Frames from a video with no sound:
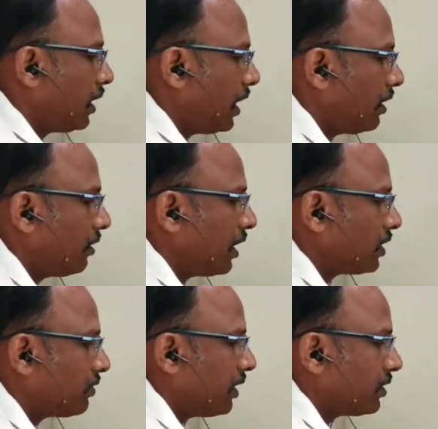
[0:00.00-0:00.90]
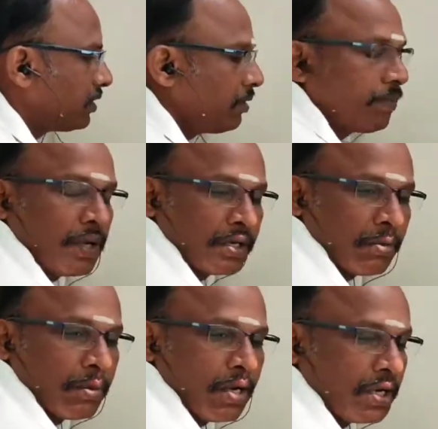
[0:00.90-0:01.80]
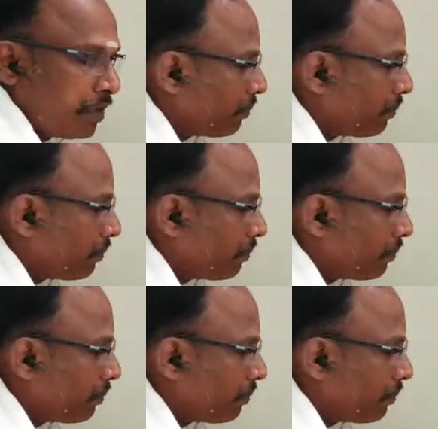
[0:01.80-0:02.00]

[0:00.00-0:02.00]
and as well as the bottom corner